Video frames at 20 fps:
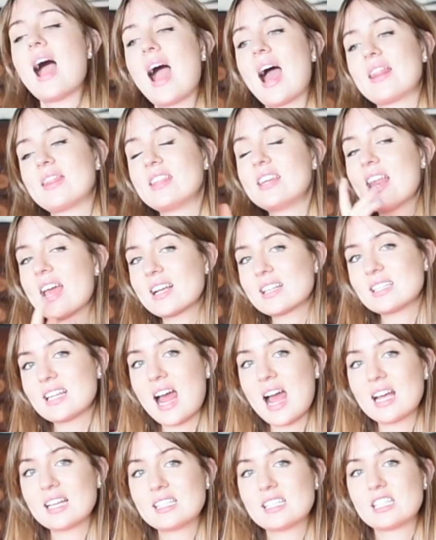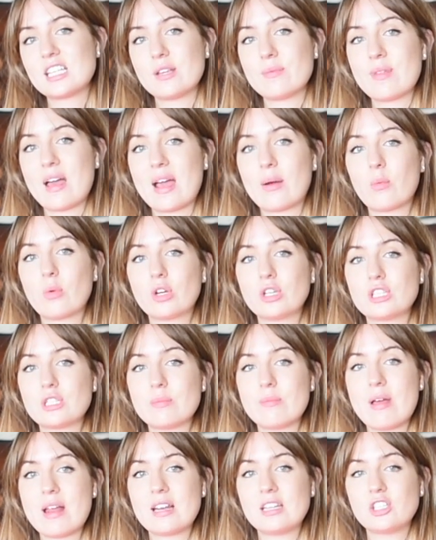And the next item that I wanted to
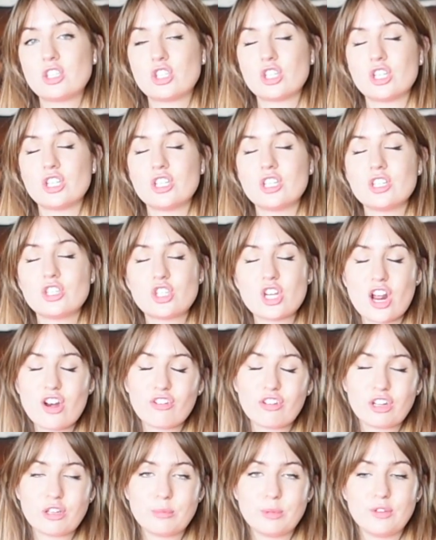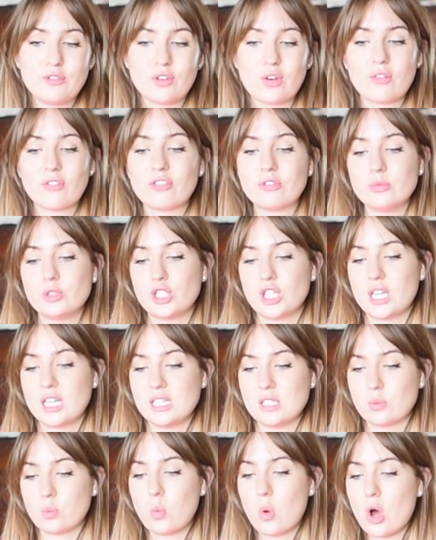mention, generally moving on from
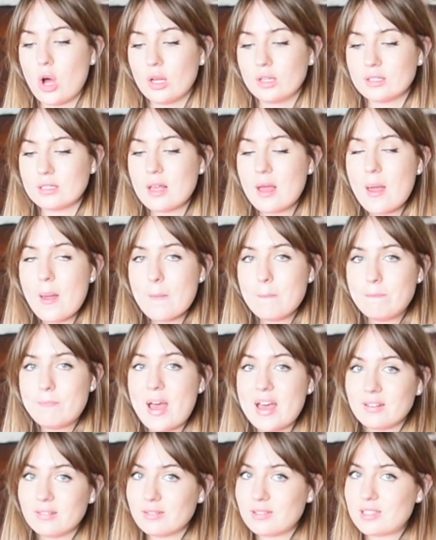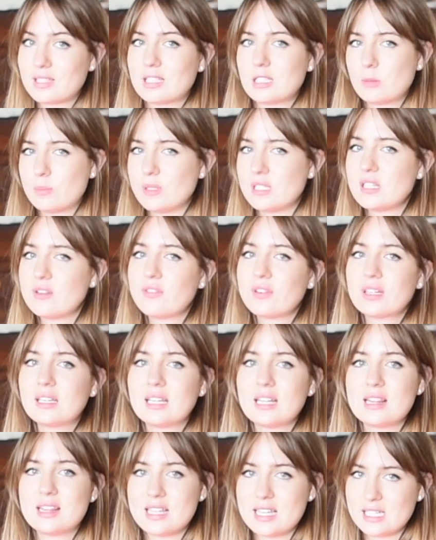jeans, was belts,
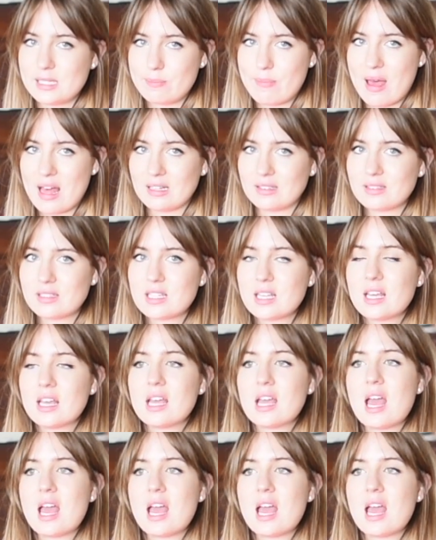specifically this belt.